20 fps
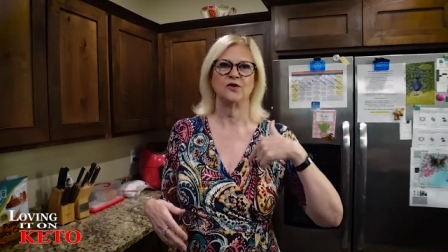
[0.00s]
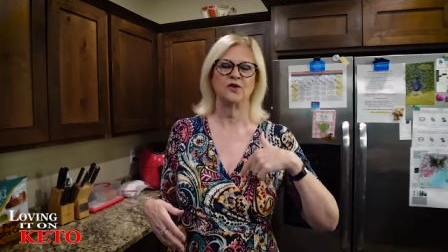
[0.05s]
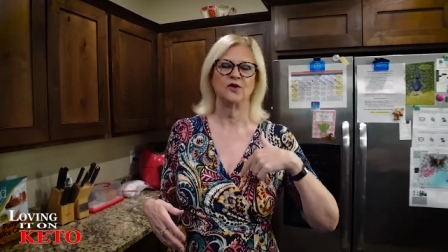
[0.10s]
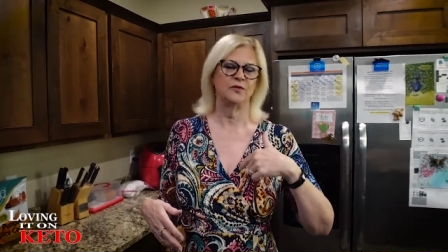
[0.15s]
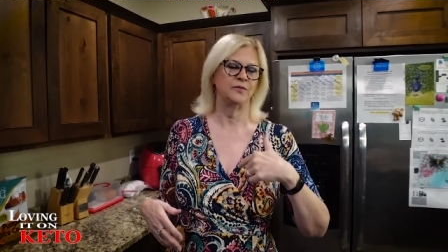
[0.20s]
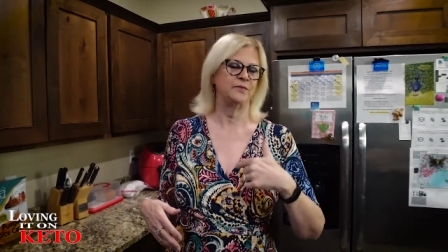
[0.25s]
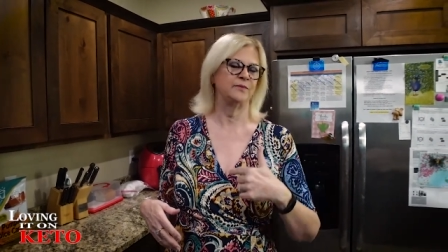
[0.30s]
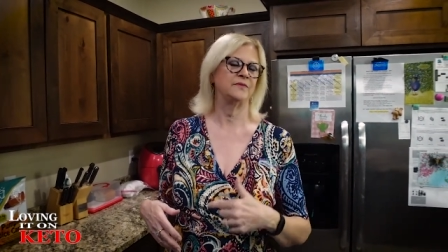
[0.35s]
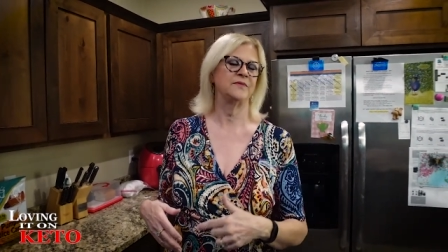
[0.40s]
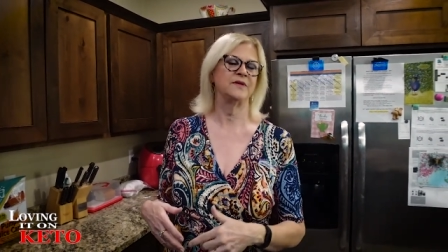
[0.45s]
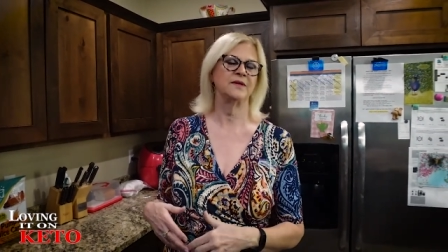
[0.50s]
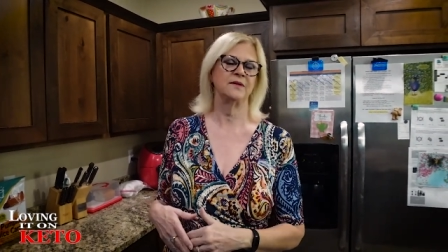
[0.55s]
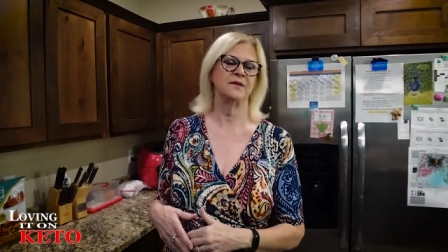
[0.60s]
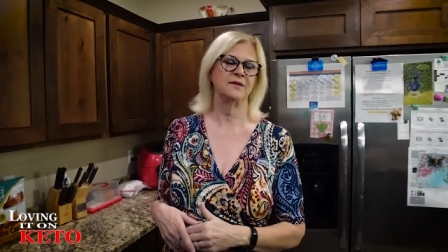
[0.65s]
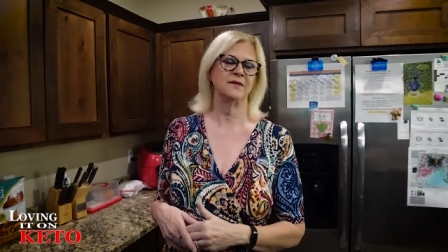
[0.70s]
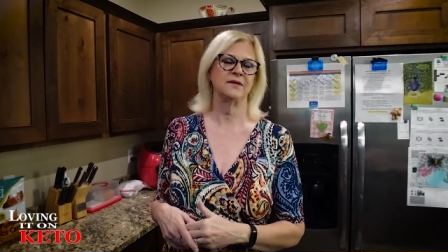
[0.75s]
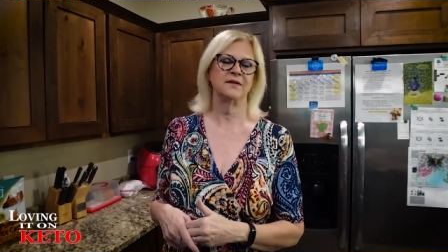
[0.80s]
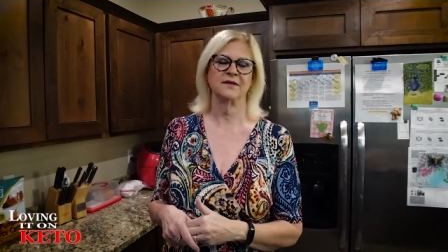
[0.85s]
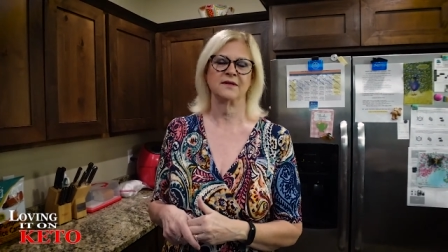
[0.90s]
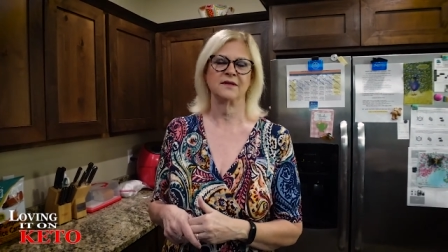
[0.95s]
Exactly,
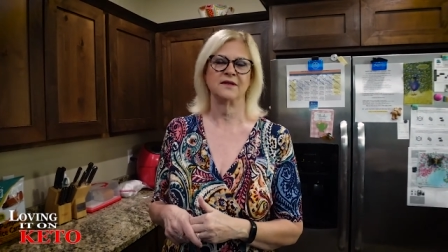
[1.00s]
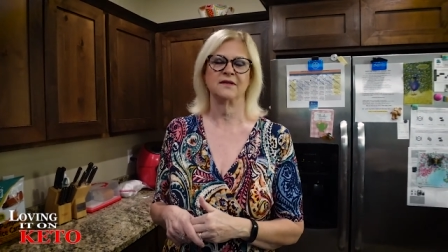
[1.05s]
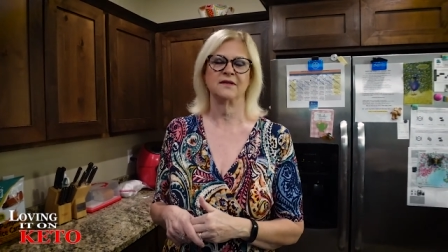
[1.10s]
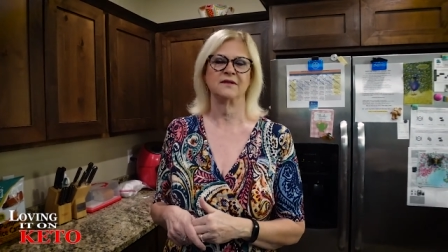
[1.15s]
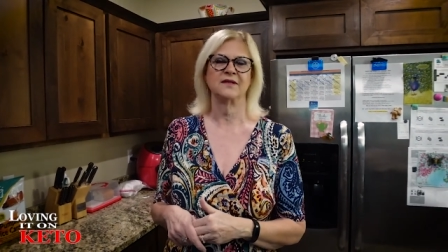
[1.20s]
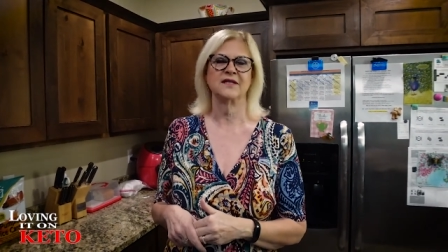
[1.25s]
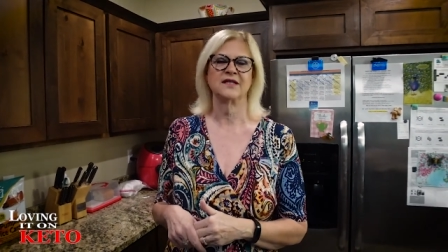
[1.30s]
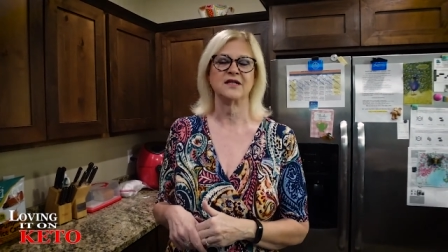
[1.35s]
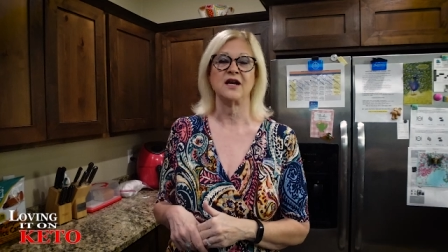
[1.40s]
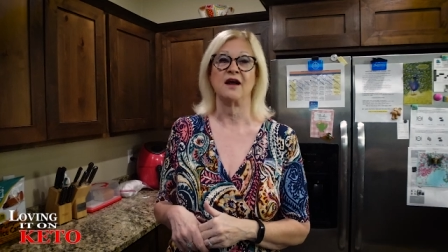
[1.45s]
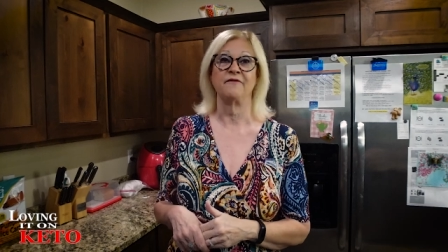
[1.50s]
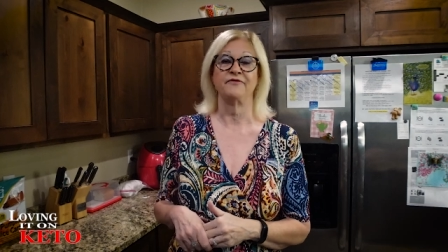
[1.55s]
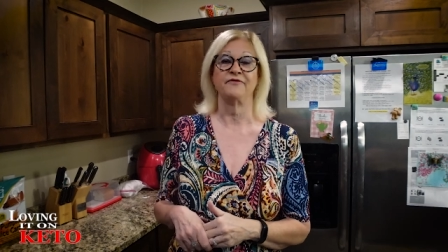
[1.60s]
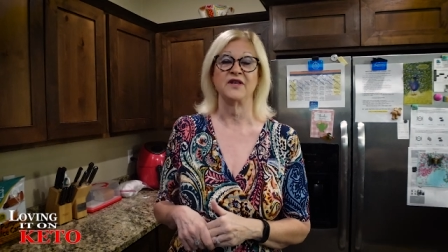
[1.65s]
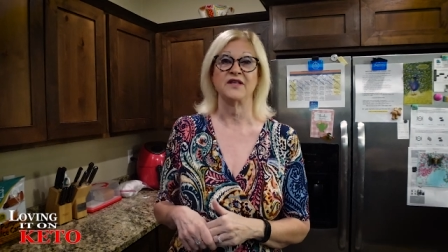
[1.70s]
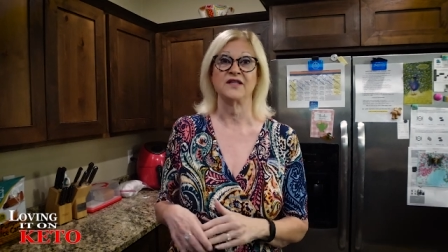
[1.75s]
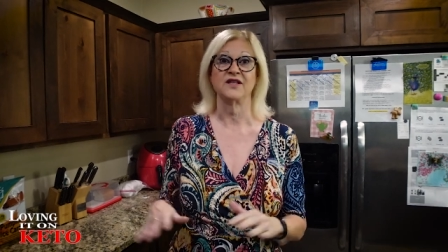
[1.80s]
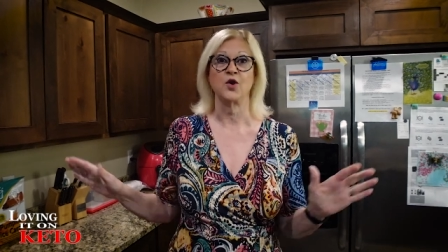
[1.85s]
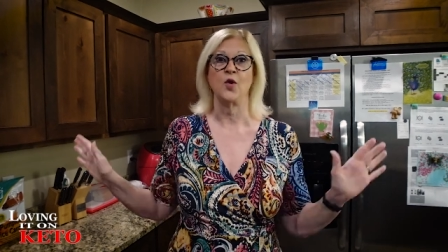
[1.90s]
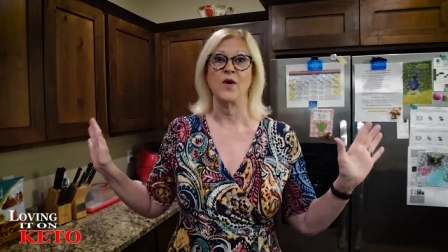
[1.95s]
what stuff
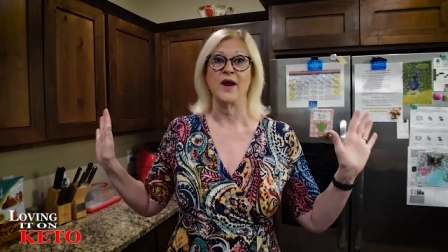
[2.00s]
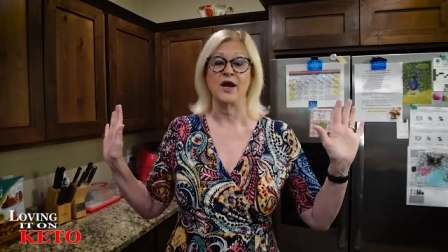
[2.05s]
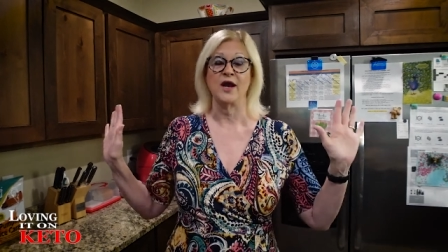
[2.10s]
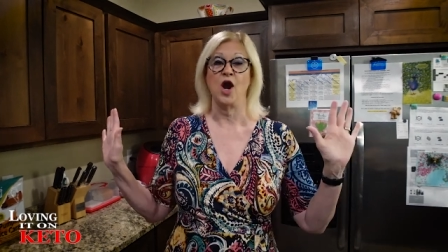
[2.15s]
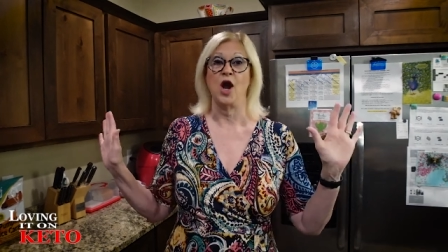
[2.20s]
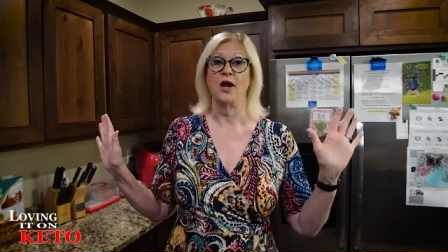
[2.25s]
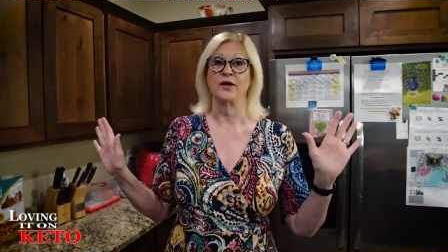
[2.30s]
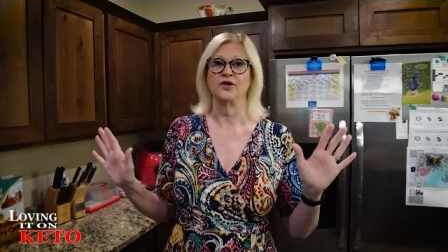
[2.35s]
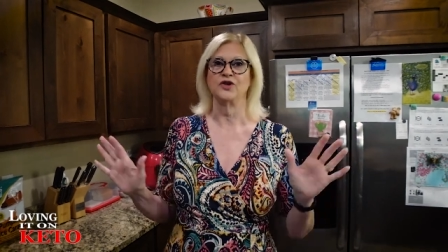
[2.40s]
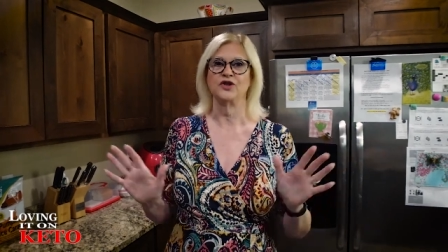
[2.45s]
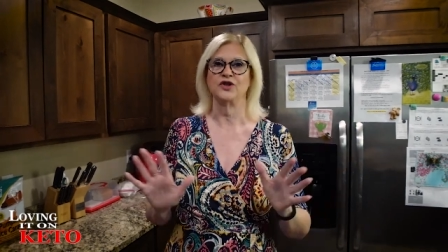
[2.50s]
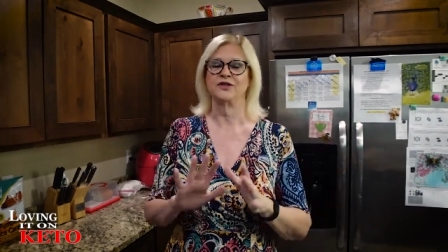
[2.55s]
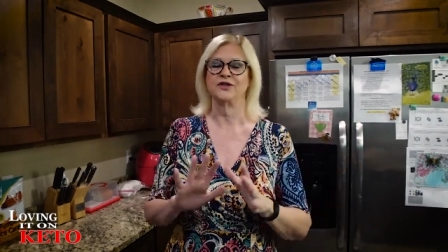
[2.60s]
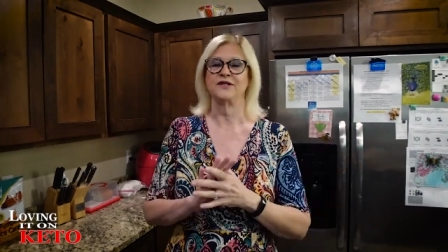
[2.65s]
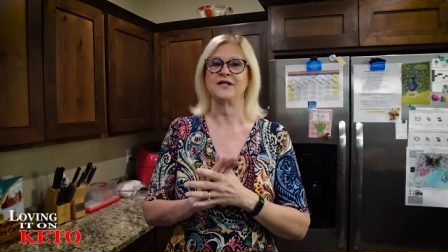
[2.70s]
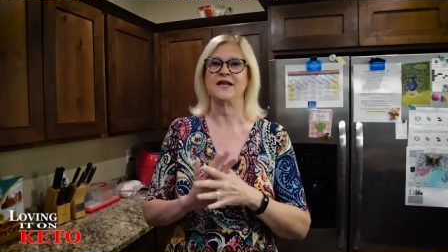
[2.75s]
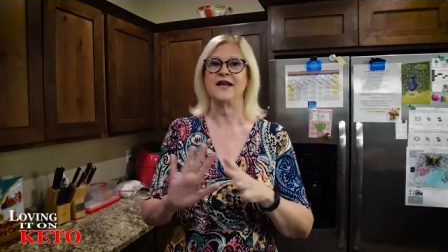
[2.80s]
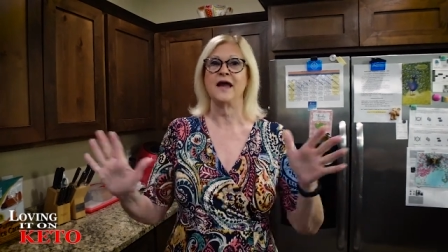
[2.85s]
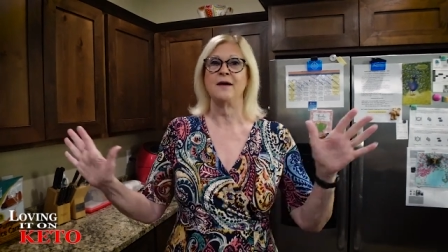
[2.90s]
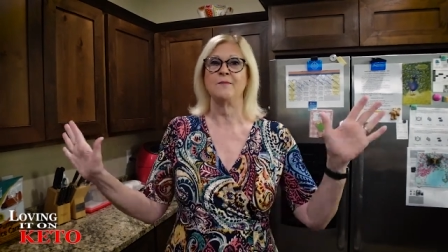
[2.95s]
that's going on.
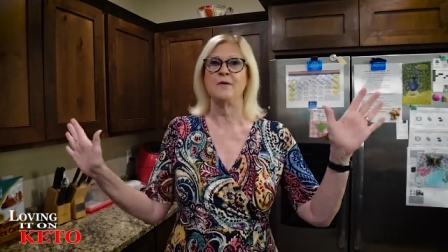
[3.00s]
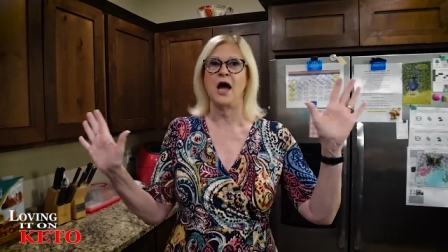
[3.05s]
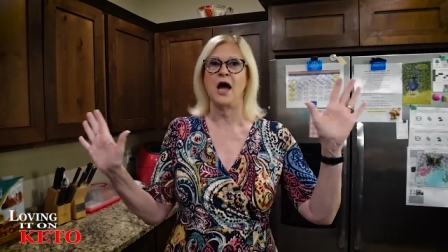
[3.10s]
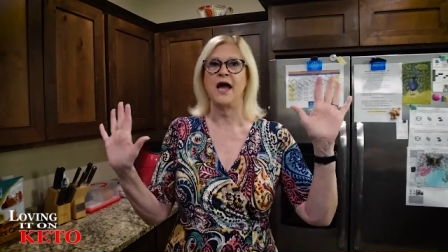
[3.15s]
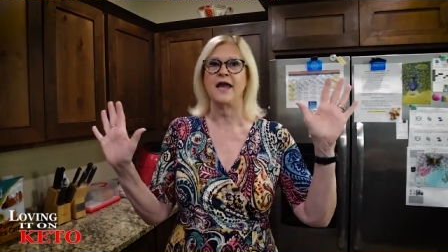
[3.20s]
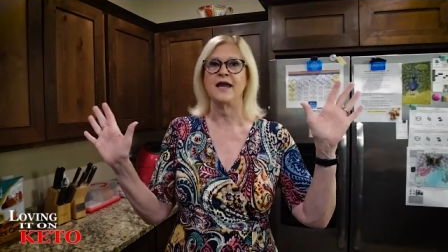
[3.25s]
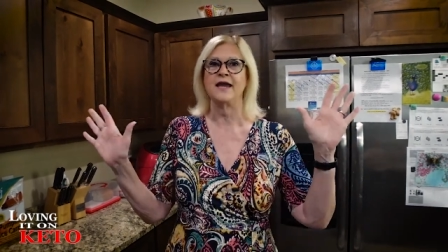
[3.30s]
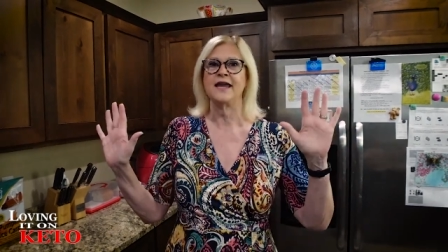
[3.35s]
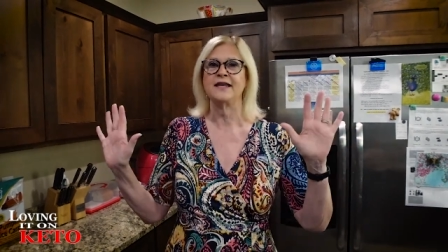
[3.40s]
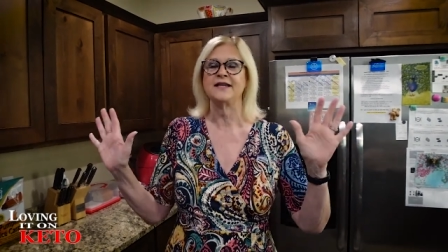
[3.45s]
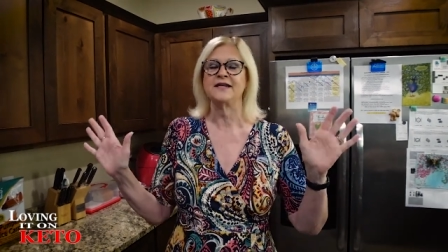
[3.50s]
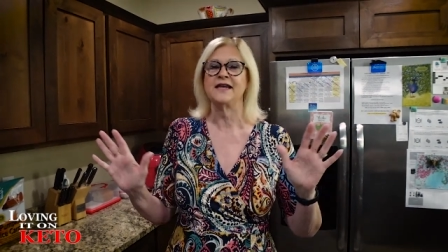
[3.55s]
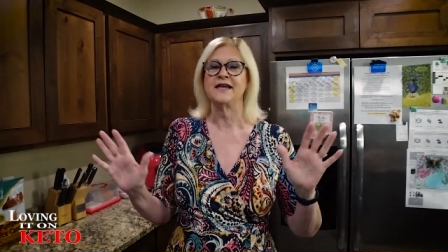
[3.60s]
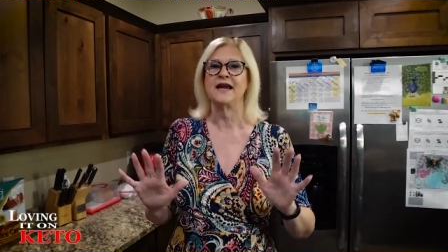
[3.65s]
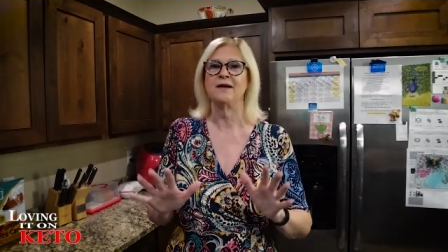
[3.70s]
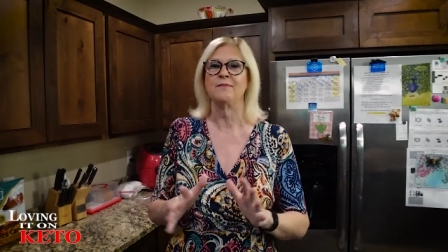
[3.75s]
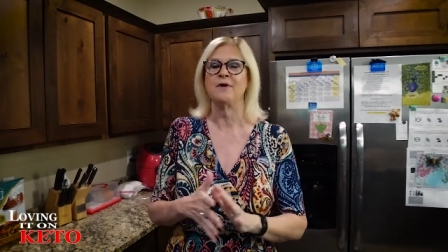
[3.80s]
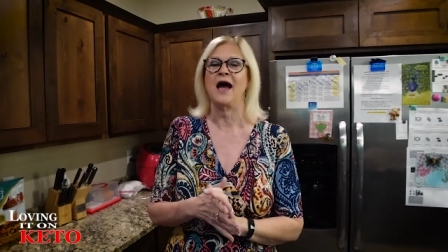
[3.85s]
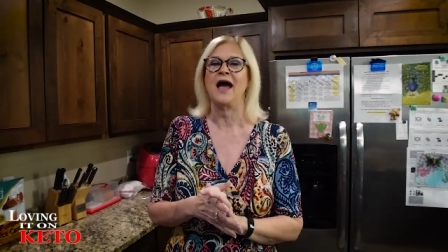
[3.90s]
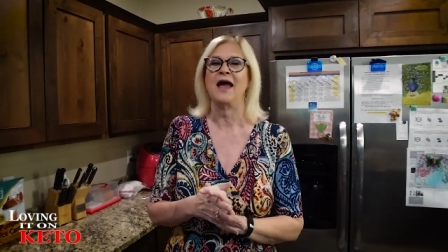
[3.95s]

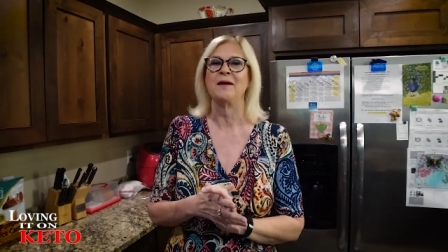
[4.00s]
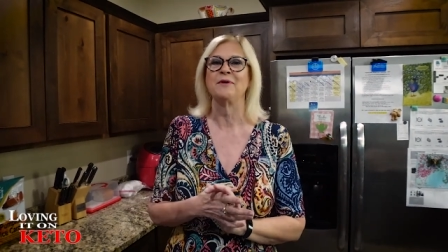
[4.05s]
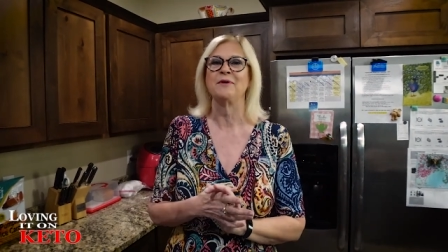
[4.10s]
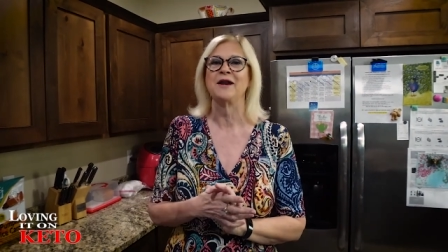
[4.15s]
TMI.